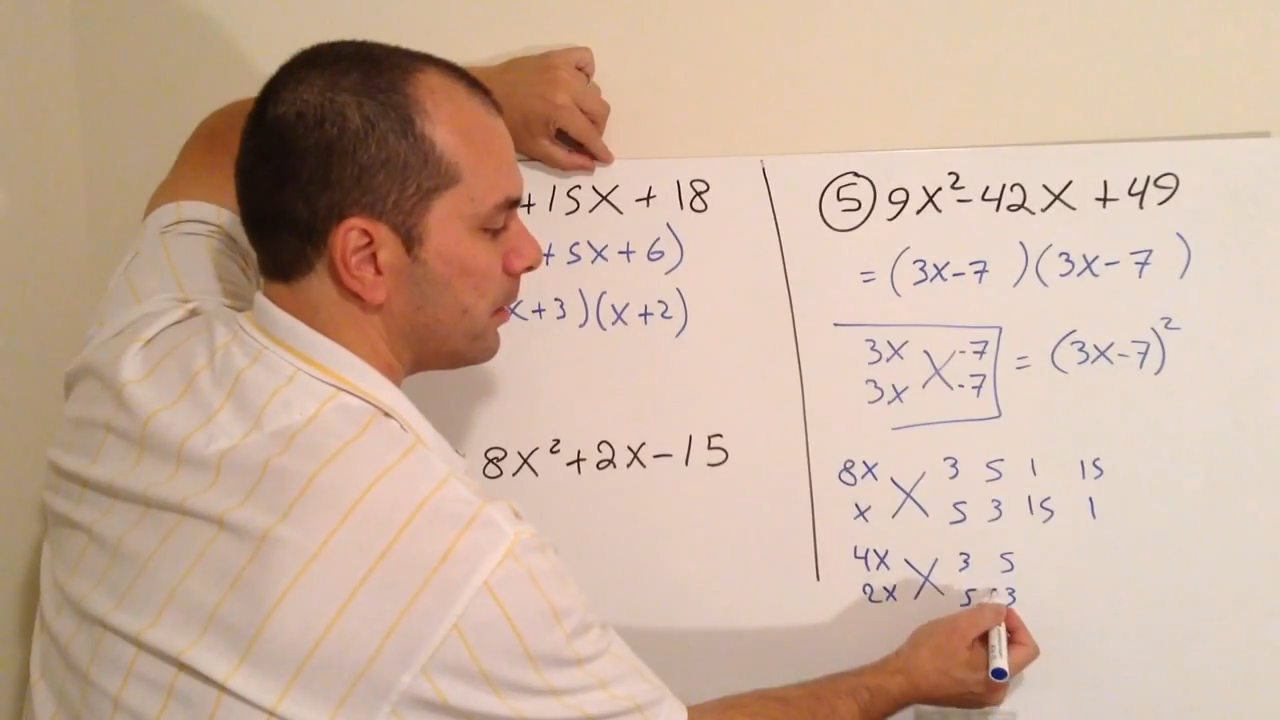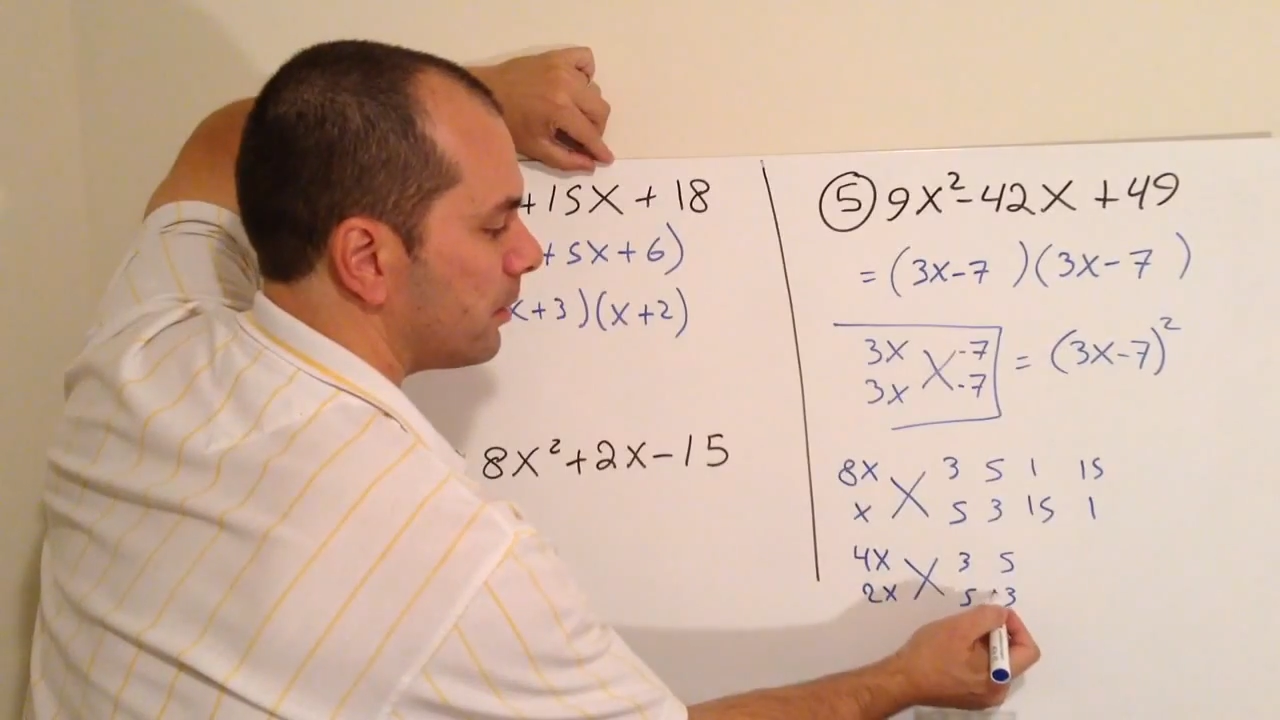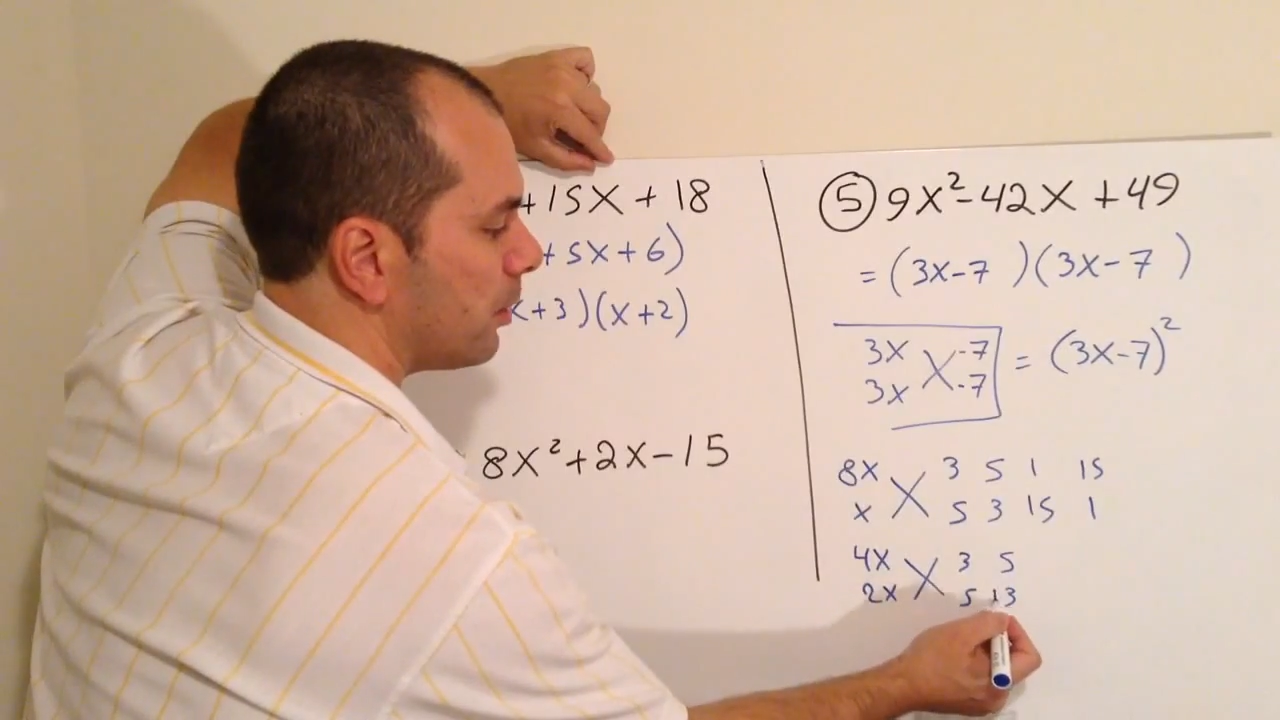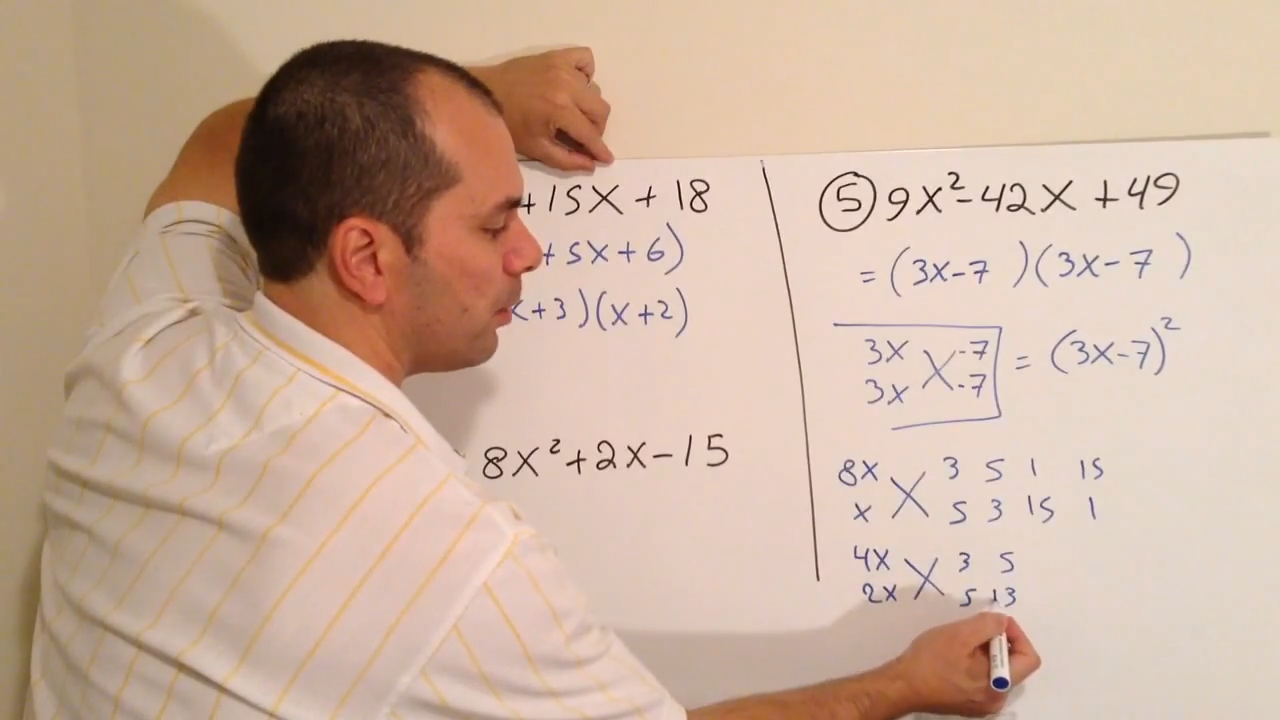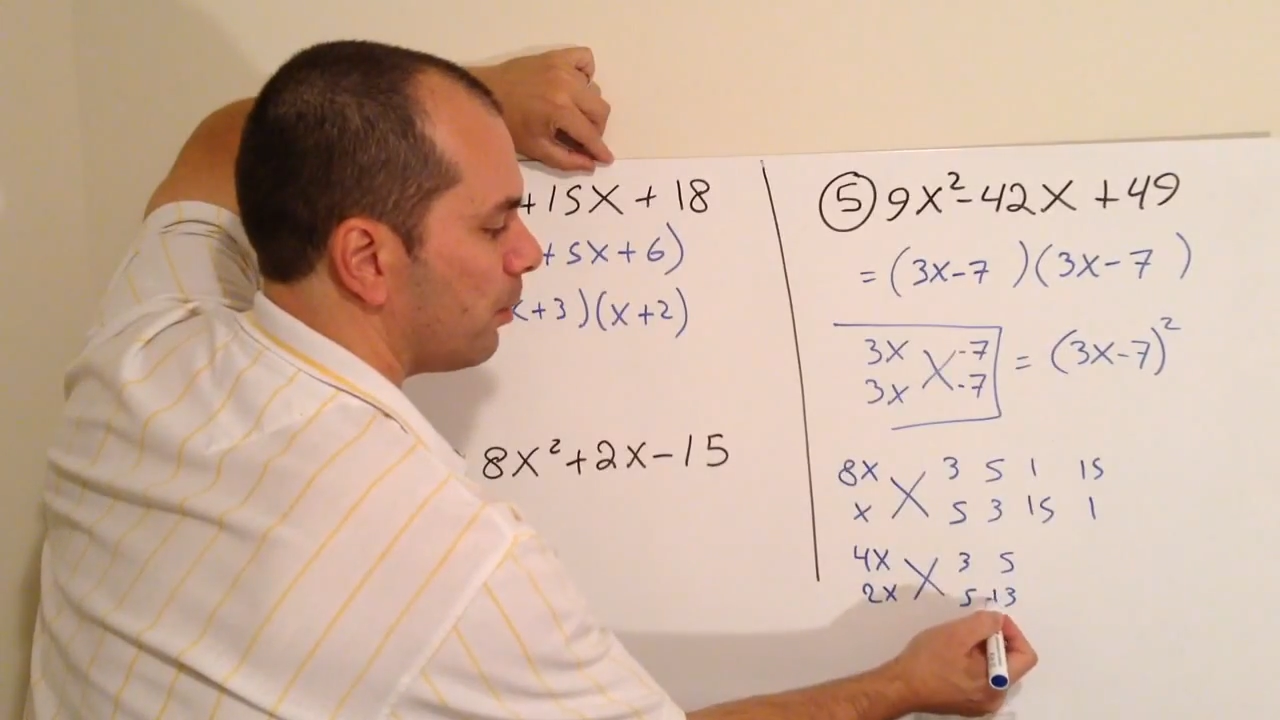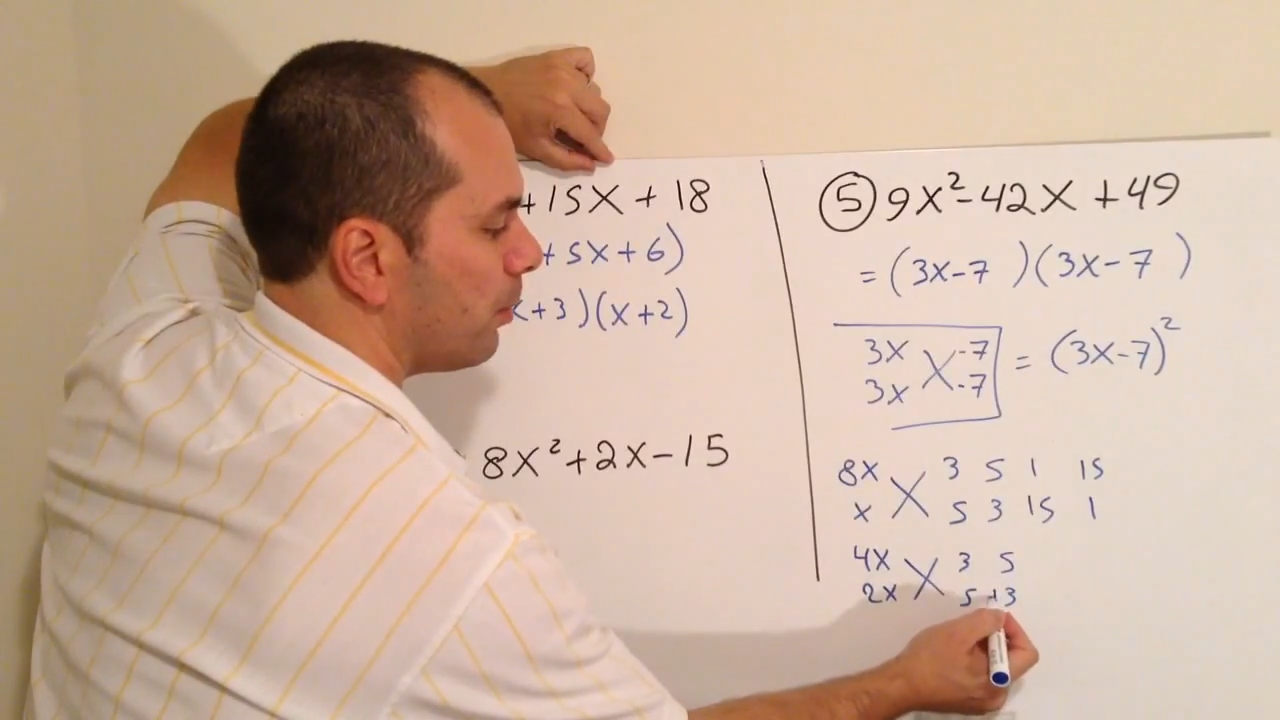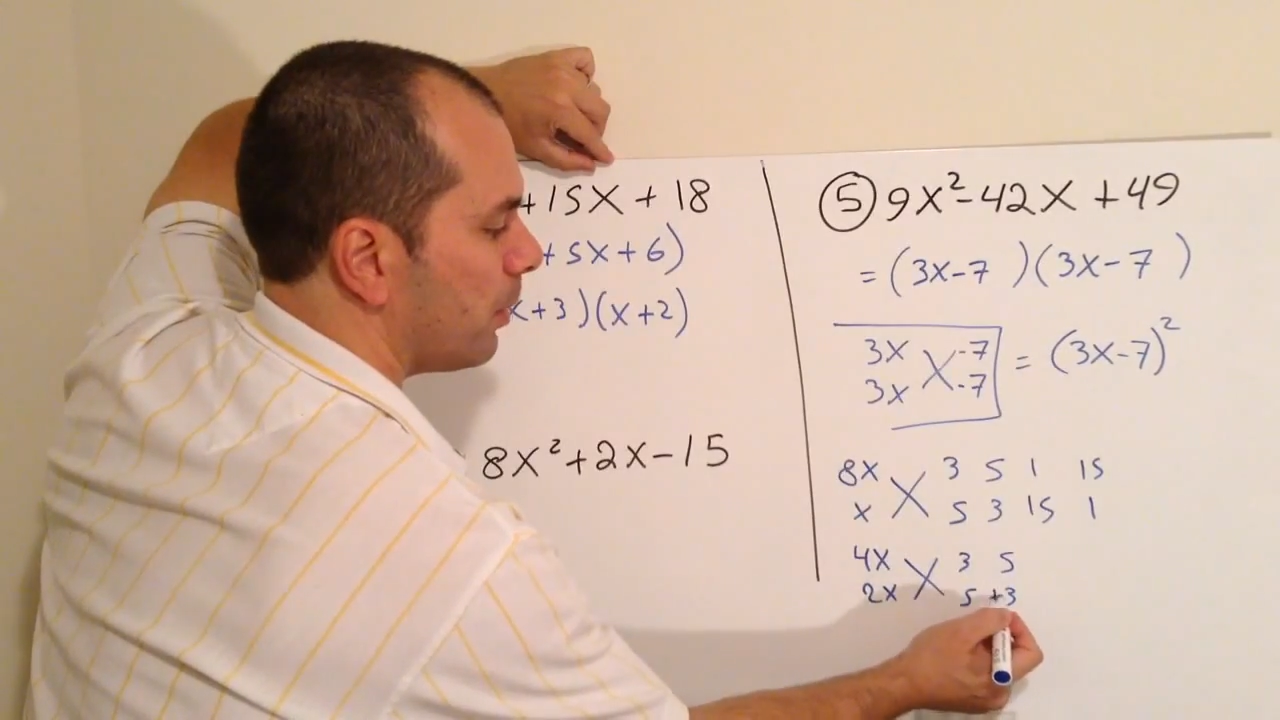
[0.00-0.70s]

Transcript: So